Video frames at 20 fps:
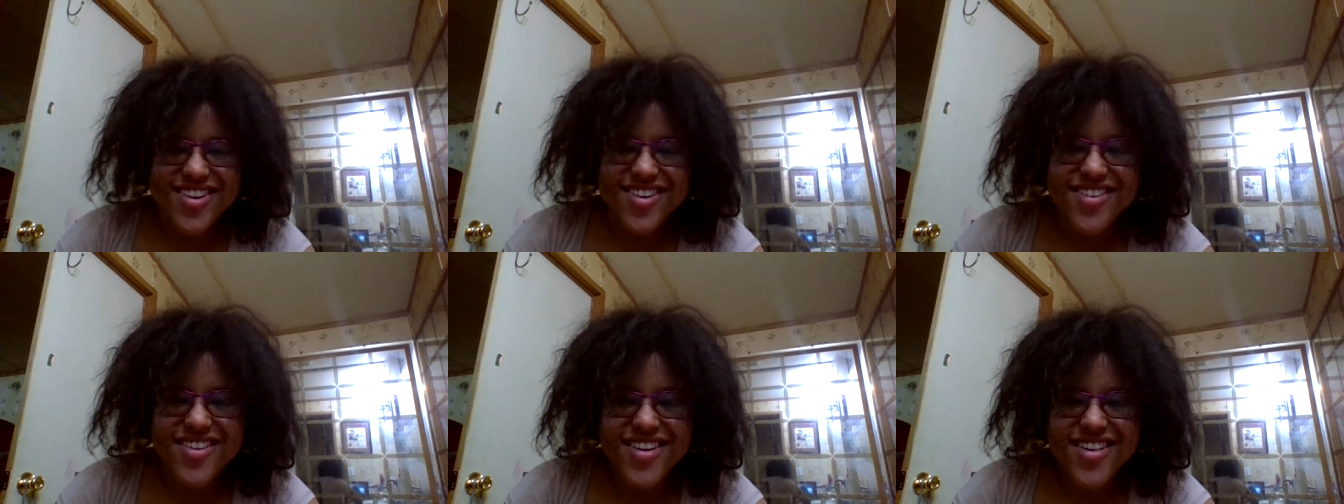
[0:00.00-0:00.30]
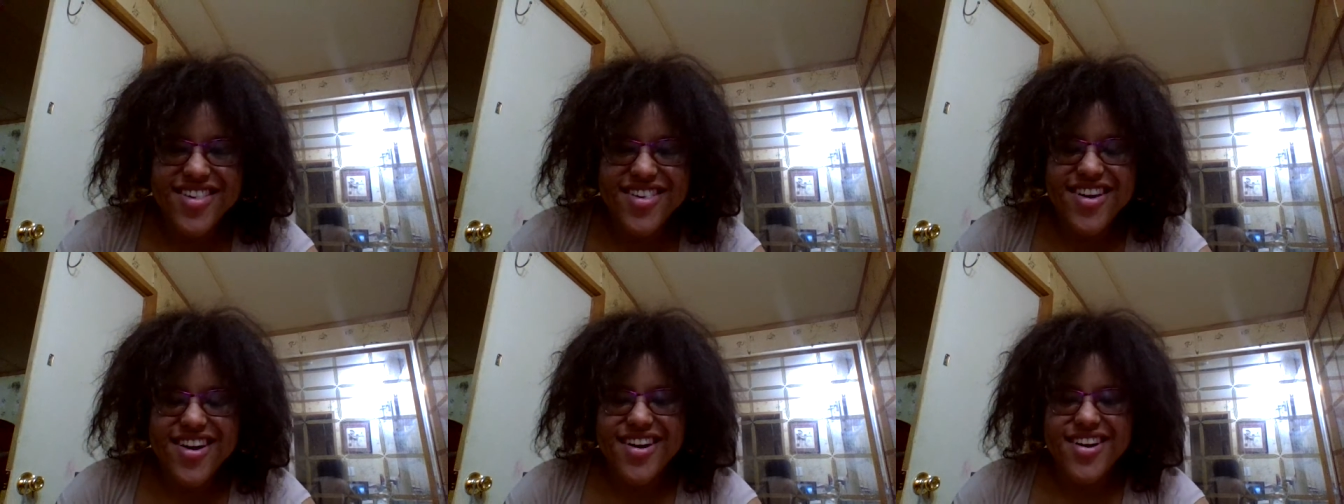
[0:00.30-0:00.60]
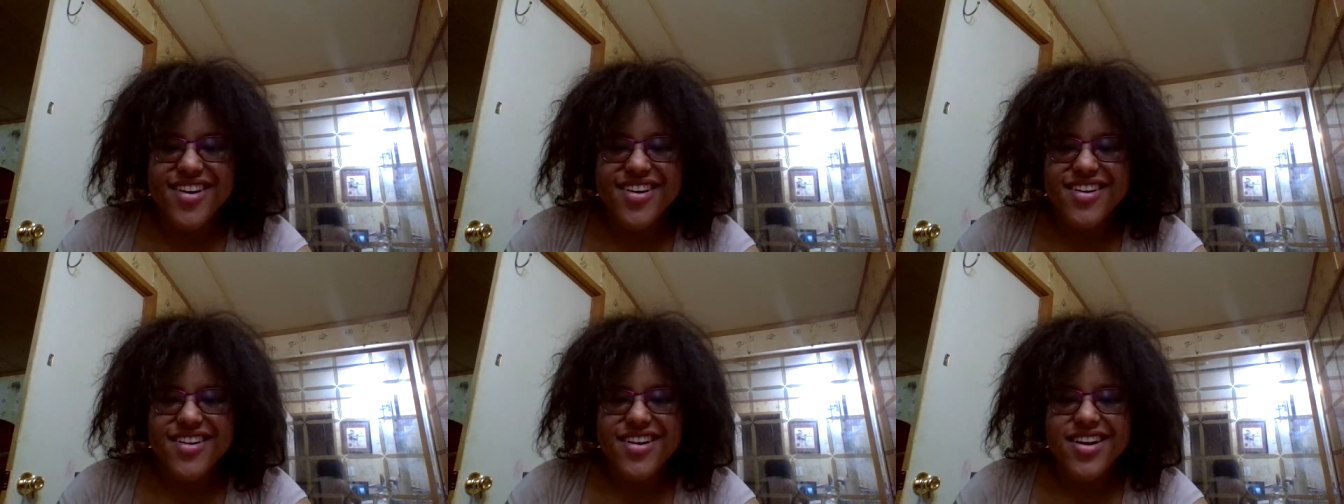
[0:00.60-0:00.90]
George,
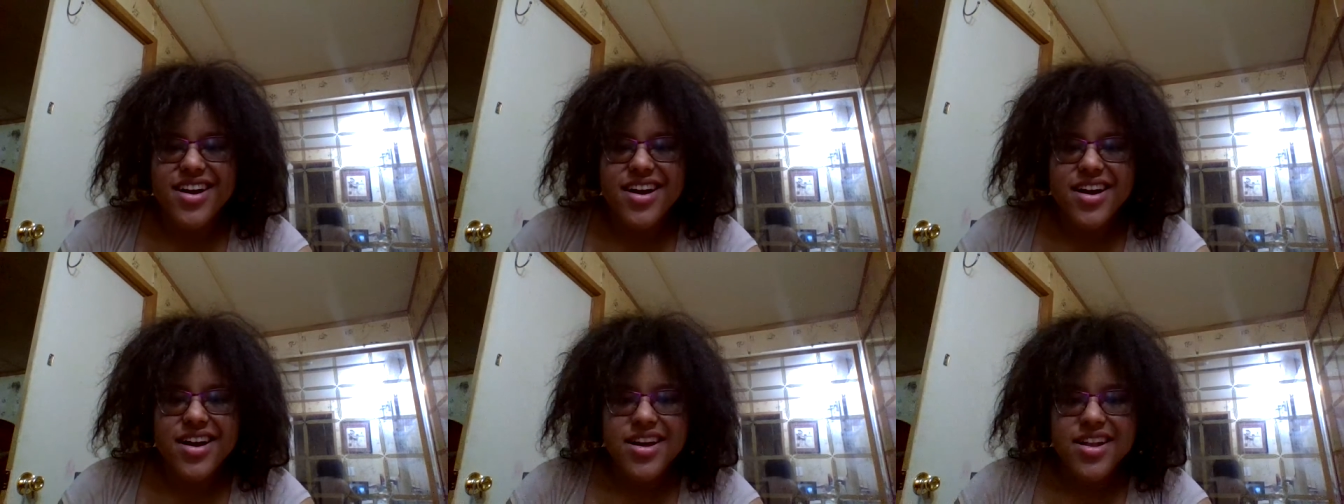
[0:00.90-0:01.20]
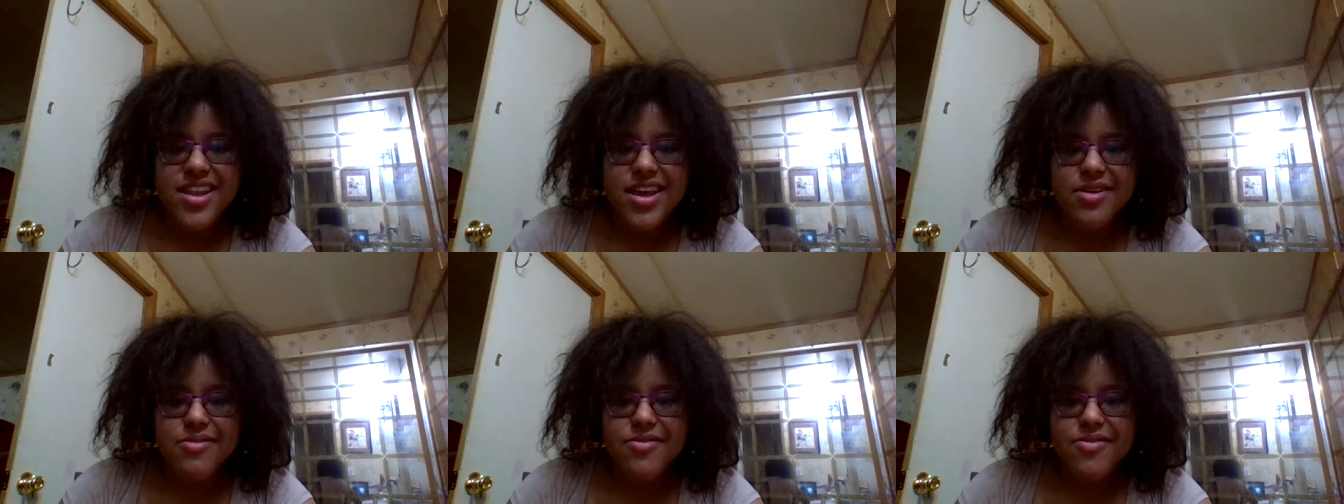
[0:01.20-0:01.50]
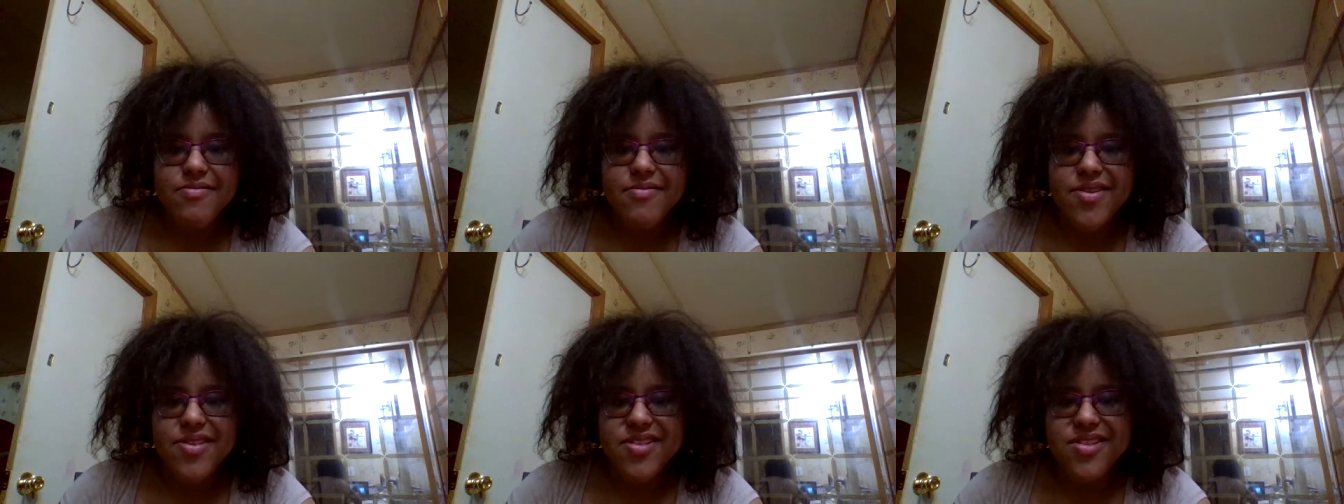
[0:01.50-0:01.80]
y'all. That
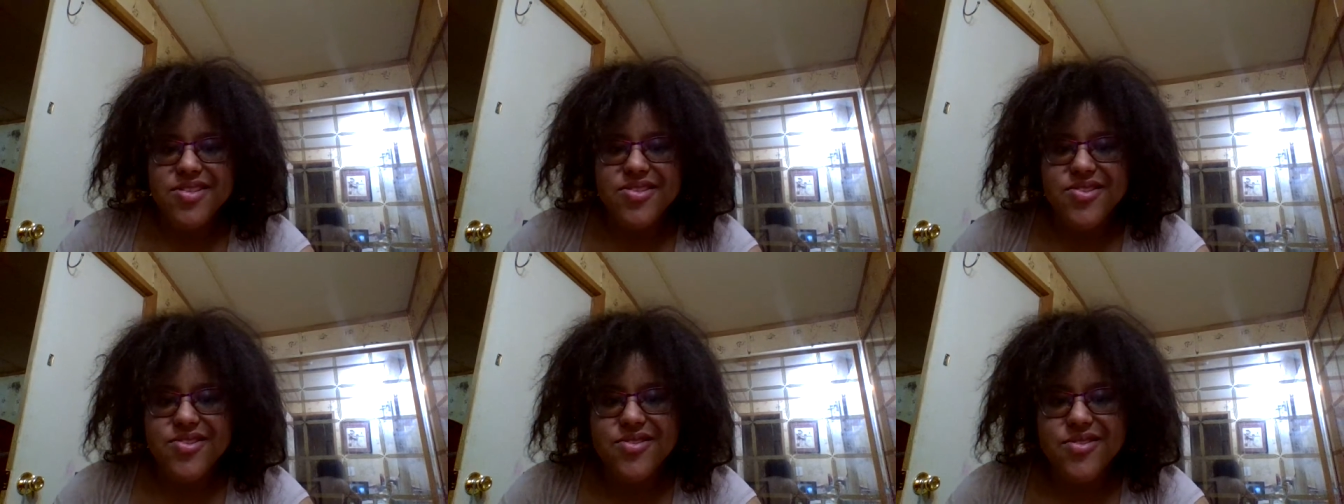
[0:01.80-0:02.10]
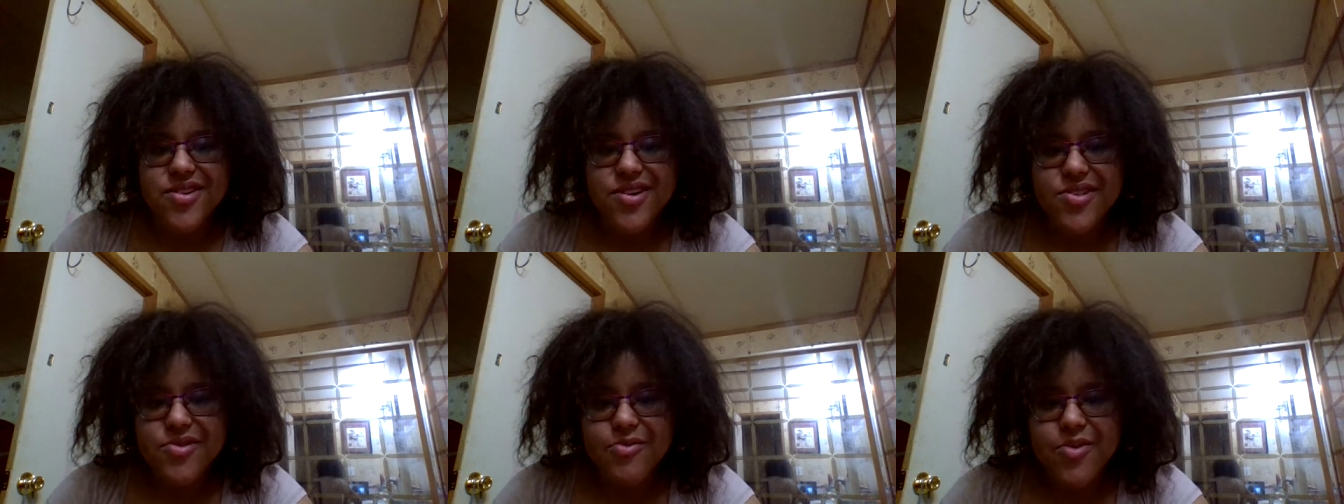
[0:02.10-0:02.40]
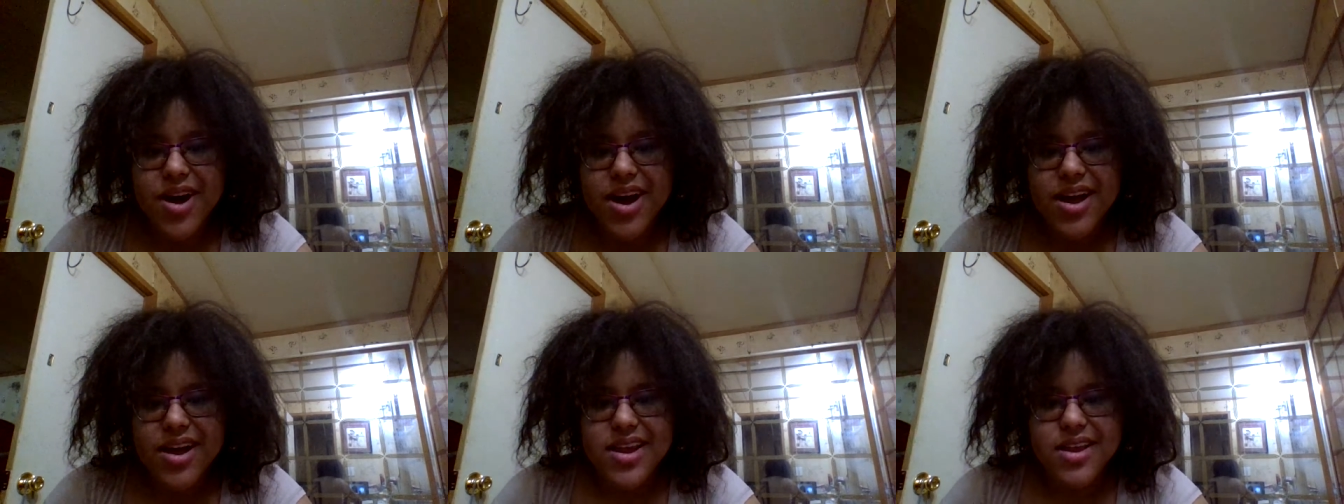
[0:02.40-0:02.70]
was Mr. George
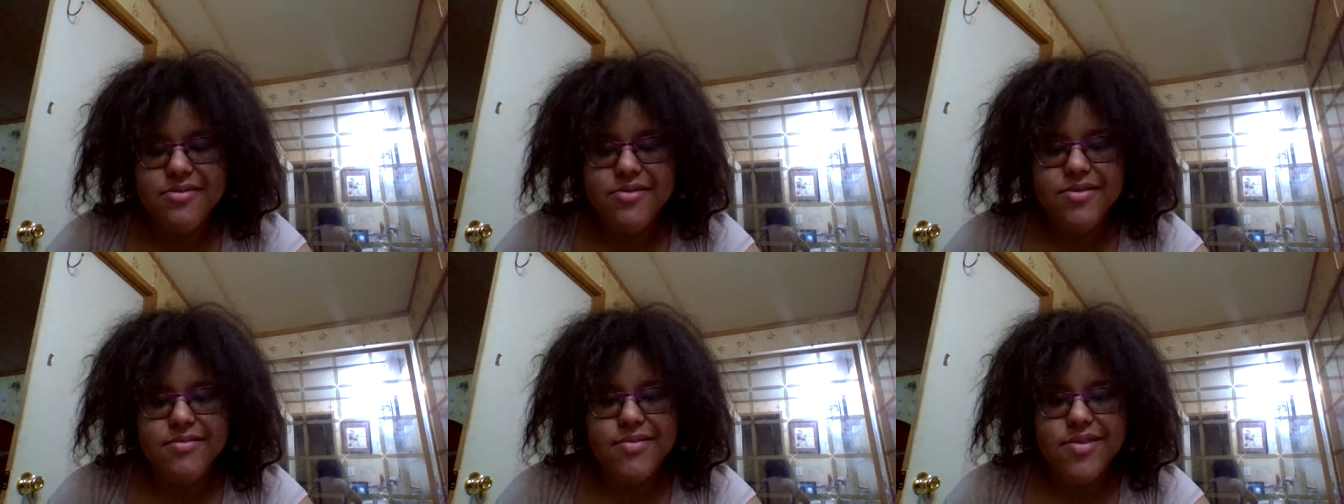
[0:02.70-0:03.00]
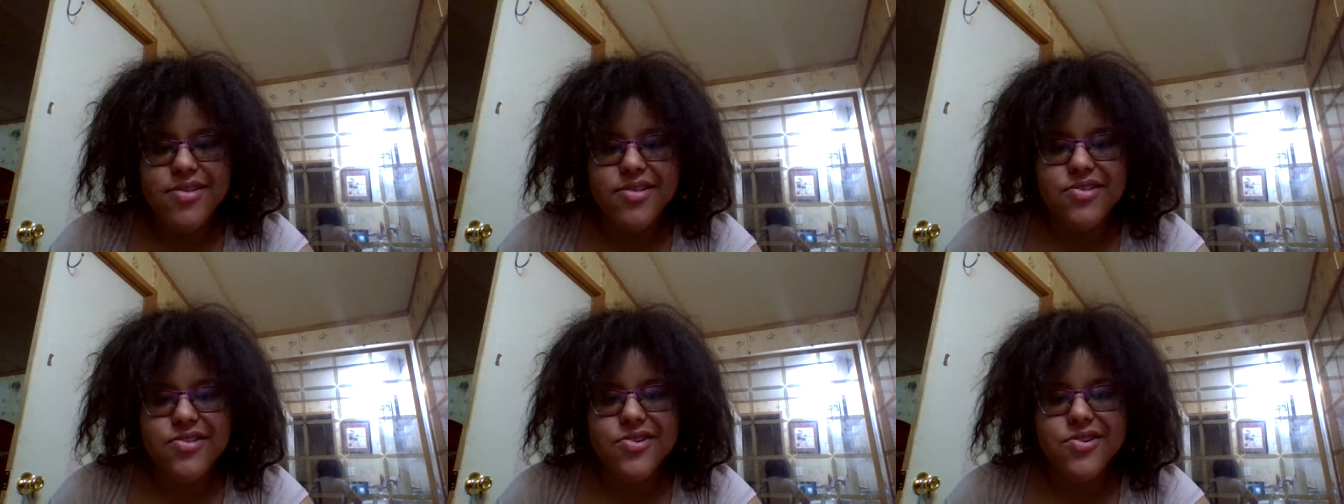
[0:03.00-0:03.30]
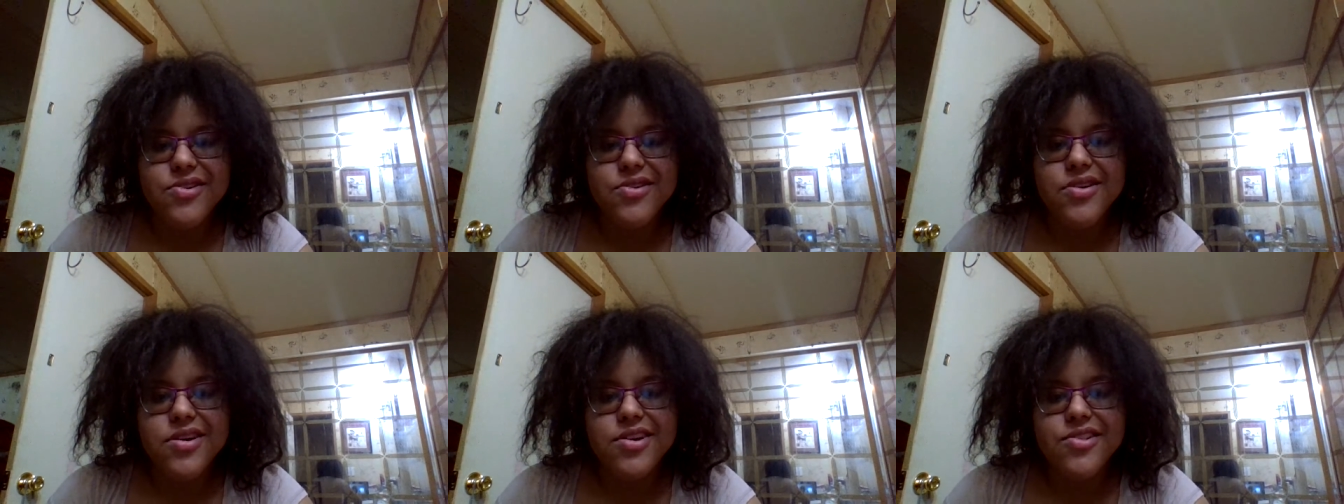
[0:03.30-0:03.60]
White. That was Mr.
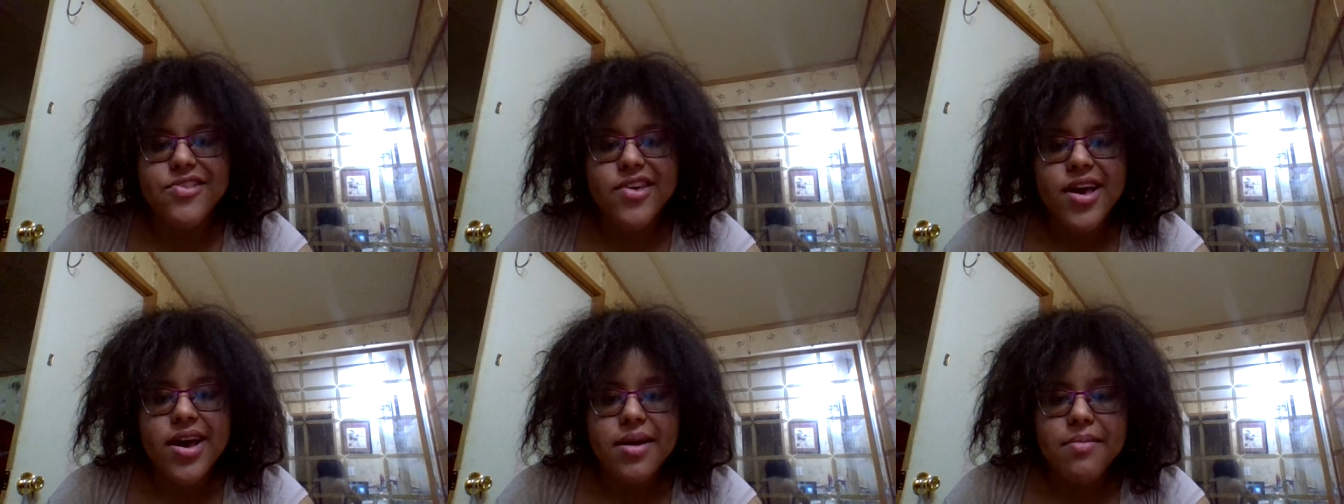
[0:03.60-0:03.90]
George.